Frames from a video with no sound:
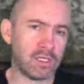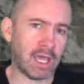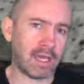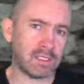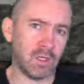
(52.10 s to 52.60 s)

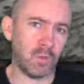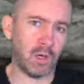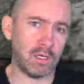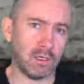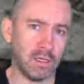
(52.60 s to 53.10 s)
attack
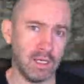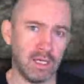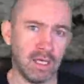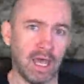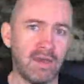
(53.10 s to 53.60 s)
someone,
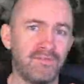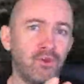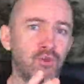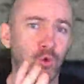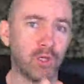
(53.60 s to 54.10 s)
if
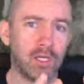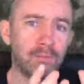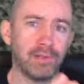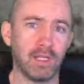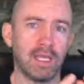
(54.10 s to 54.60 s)
you don't
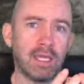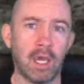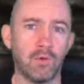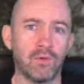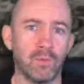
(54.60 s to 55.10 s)
completely
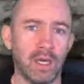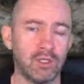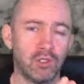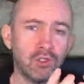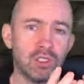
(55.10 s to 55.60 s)
kill them
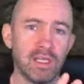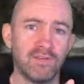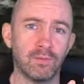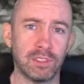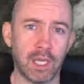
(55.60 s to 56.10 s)
and you just leave
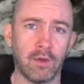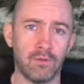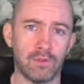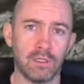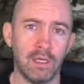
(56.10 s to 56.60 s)
them
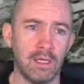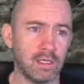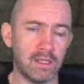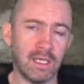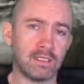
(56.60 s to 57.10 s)
downed,
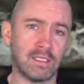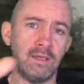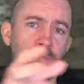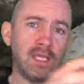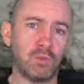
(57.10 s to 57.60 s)
their
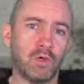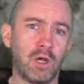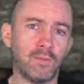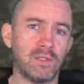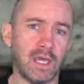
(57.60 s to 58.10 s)
teammates will
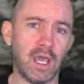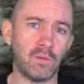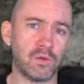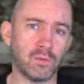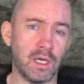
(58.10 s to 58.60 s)
come to
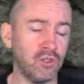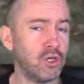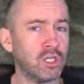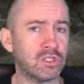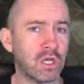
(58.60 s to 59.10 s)
help them, and
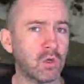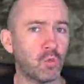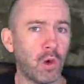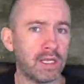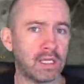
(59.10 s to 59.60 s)
you can
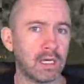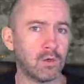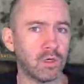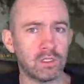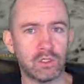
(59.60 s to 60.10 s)
turn one
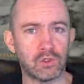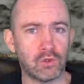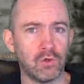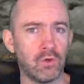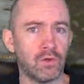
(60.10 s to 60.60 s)
kill into
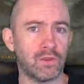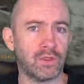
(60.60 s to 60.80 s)
2,